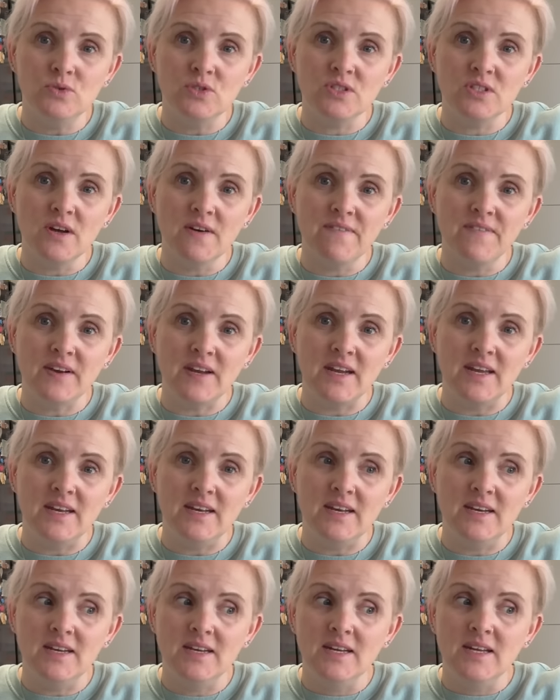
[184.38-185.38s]
stuff
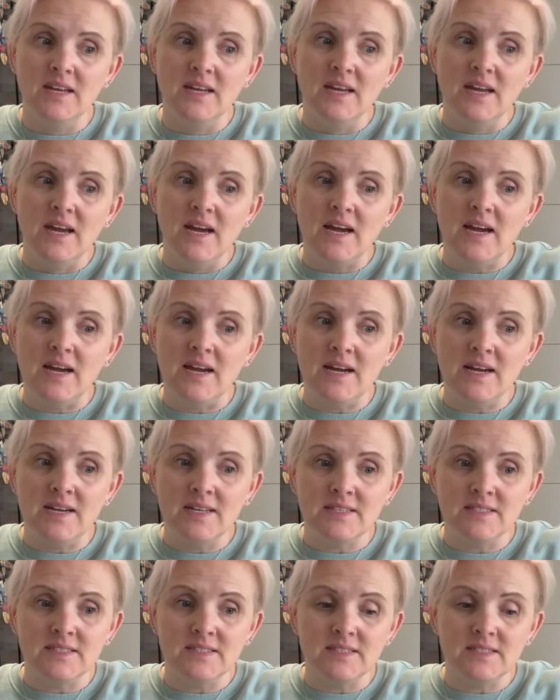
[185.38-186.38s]
again
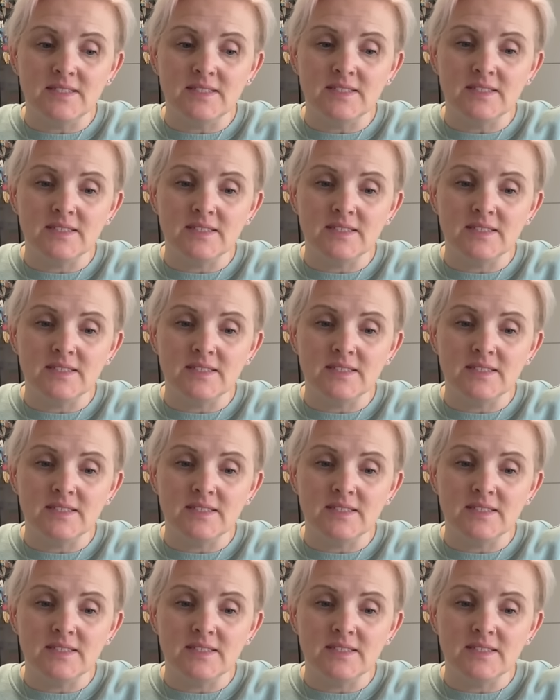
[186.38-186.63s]
and